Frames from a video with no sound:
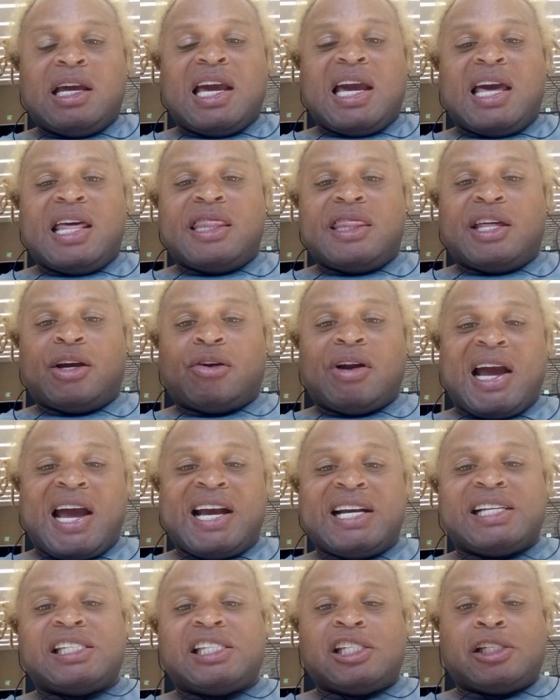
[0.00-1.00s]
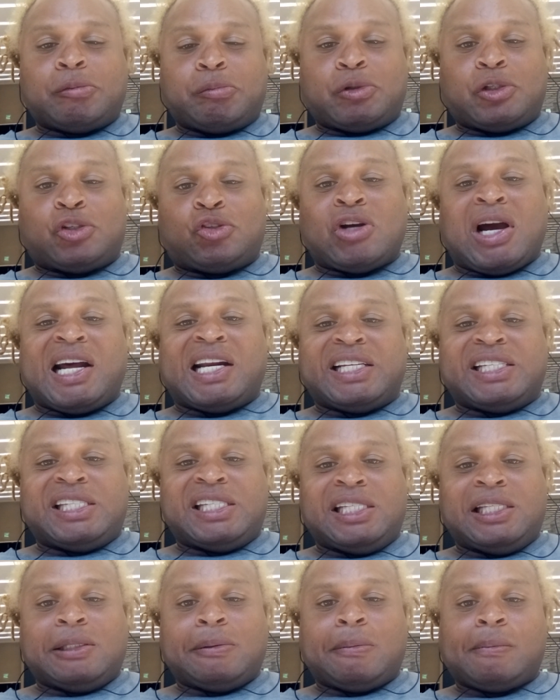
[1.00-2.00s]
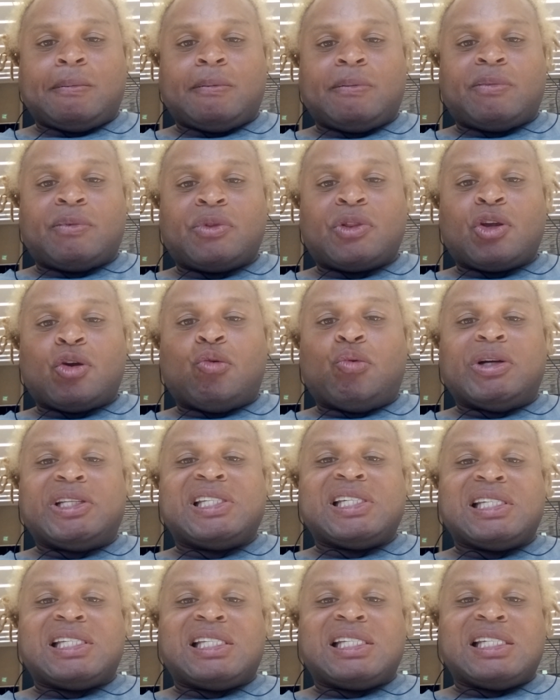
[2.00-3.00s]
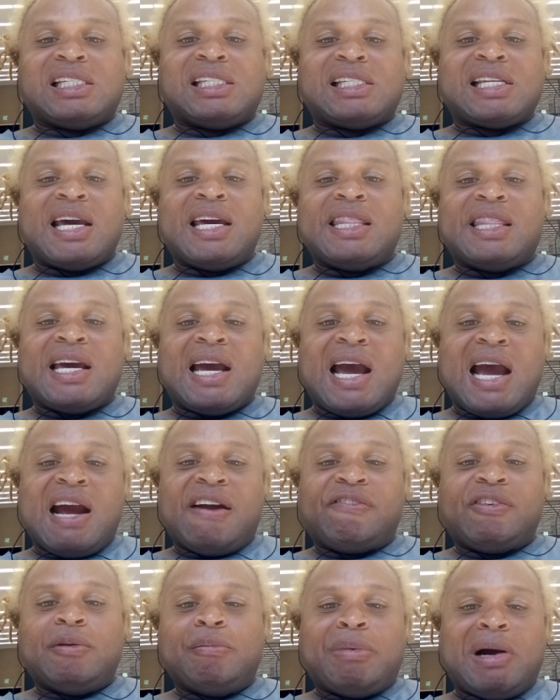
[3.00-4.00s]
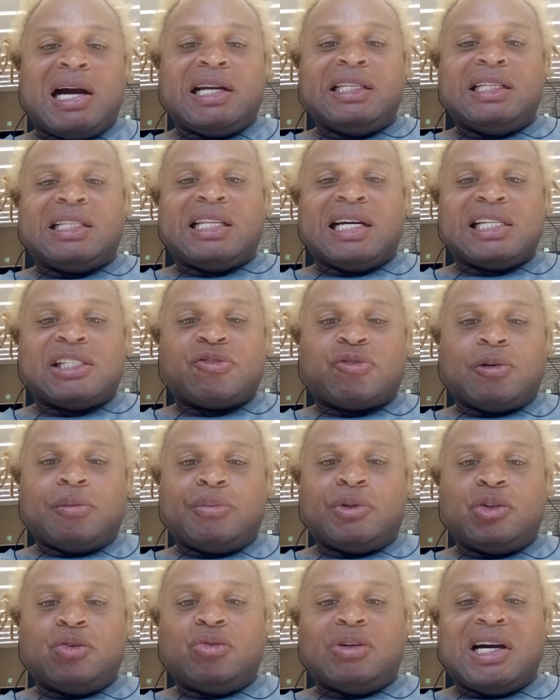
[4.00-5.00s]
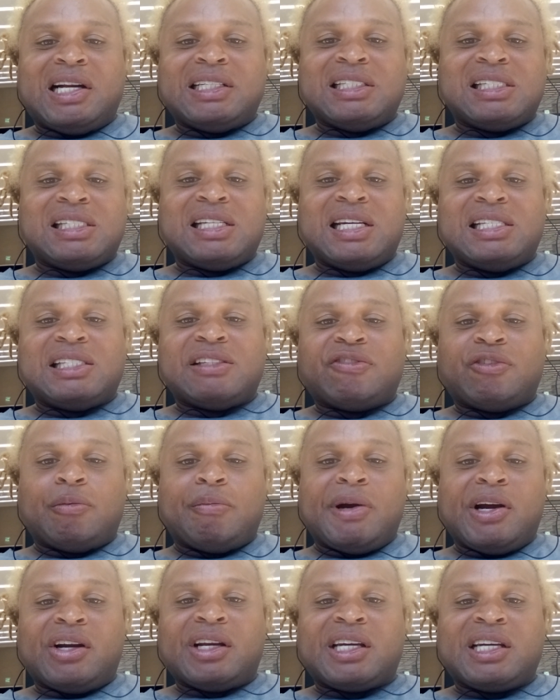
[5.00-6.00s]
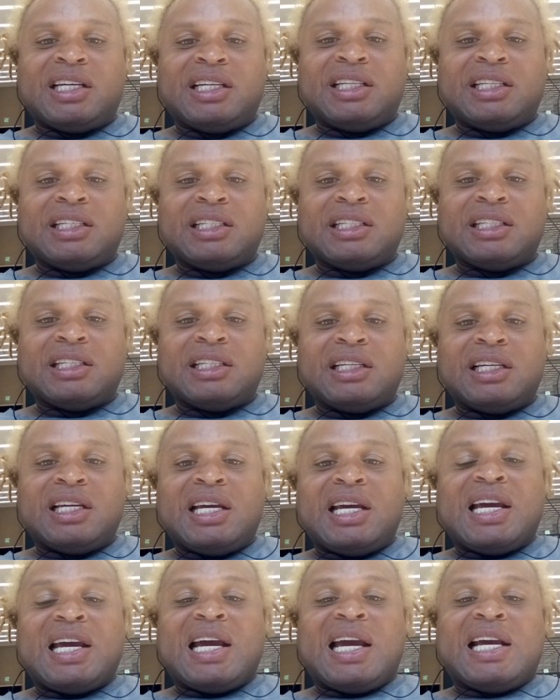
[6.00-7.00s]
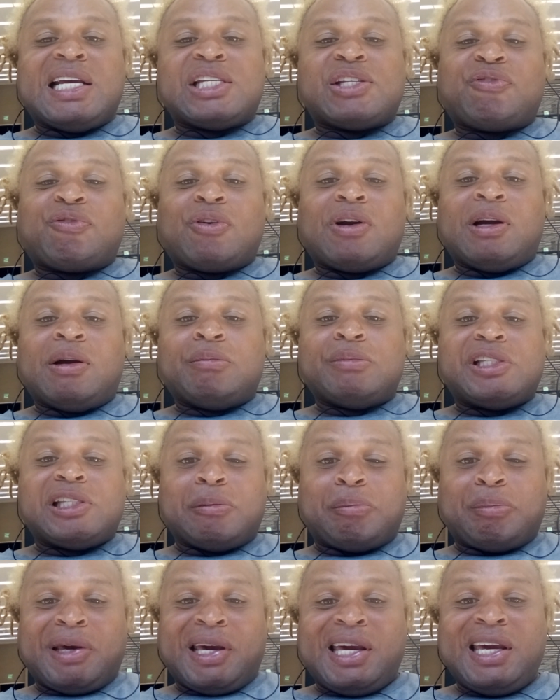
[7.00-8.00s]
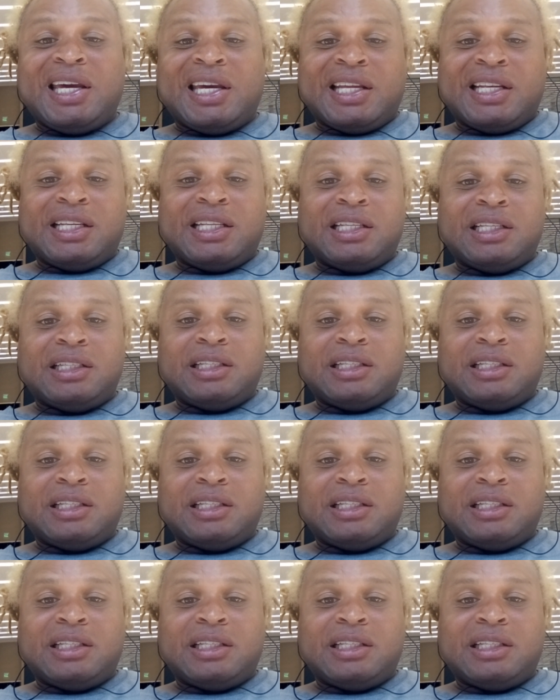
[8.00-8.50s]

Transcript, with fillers: and their exit strategy, which is to say that everybody that's from the United States of America is from Japan